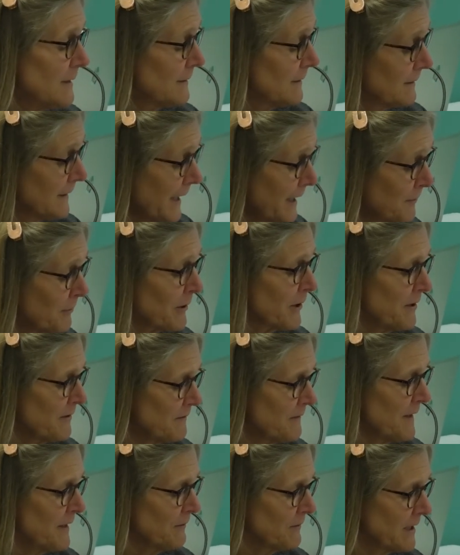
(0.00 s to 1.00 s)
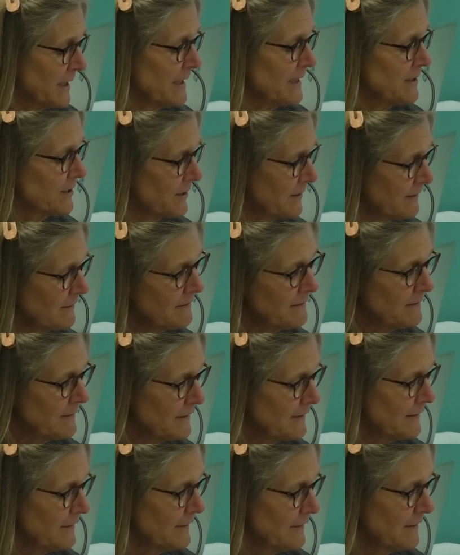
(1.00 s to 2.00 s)
The Library Foundation
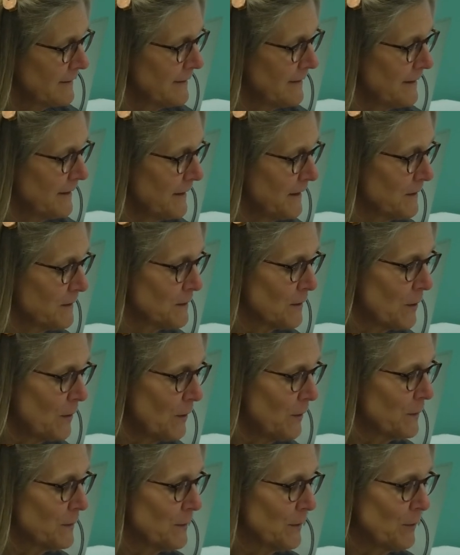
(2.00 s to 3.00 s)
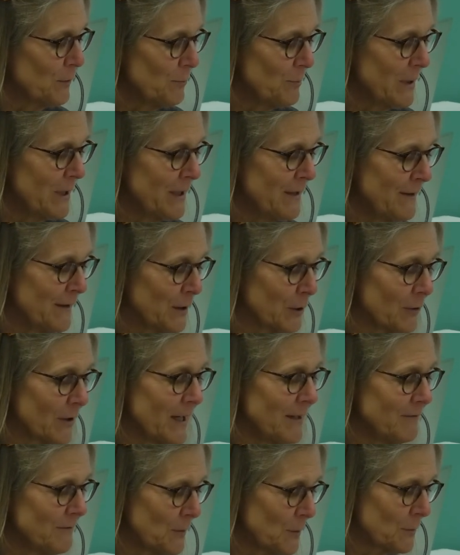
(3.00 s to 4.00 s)
has also been the
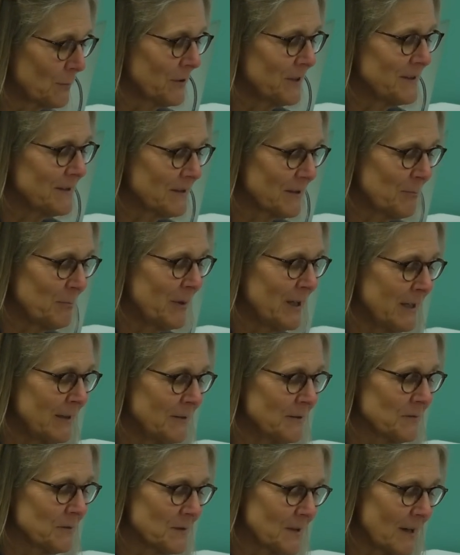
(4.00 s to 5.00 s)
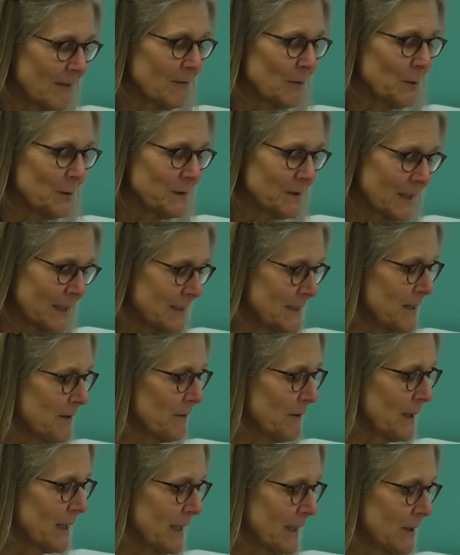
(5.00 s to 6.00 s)
grateful recipient of several
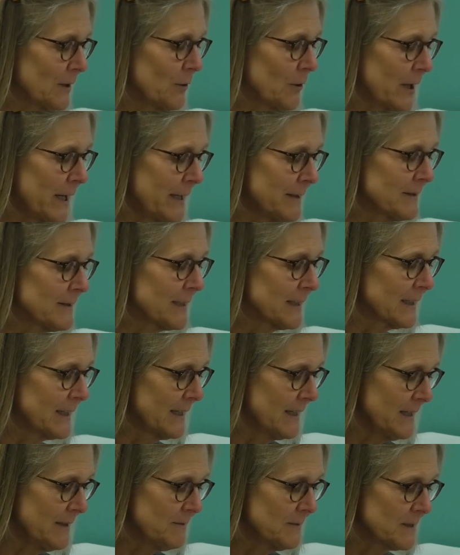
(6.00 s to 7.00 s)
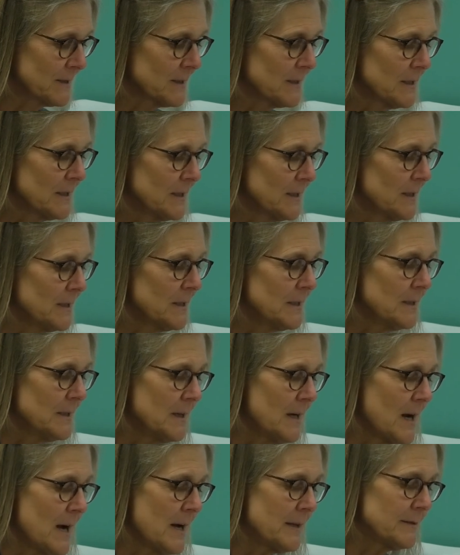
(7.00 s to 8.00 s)
significant grants and gifts.
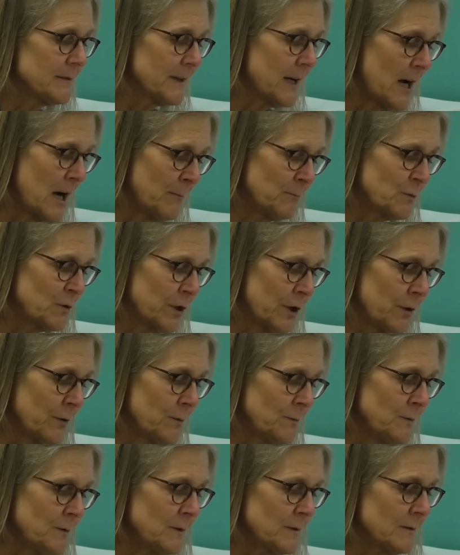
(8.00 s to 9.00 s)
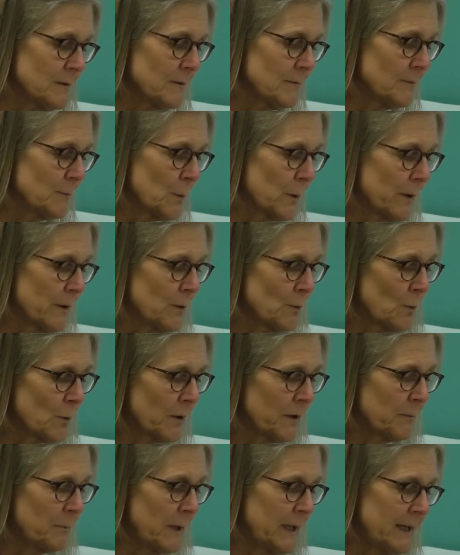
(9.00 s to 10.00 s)
Tom Jones for the
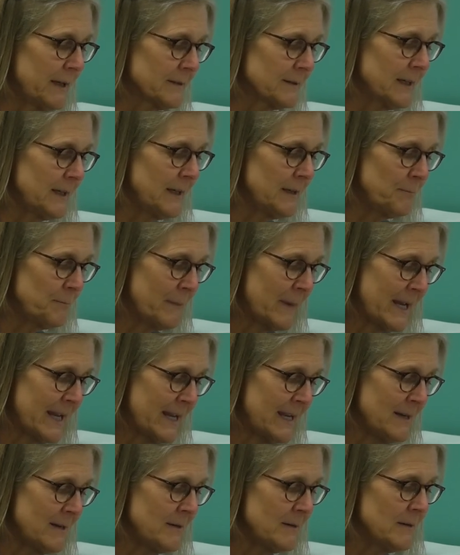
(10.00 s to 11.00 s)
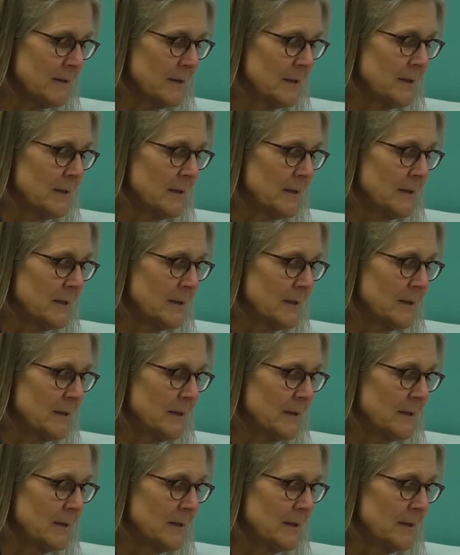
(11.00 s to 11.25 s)
North Plaza at Main,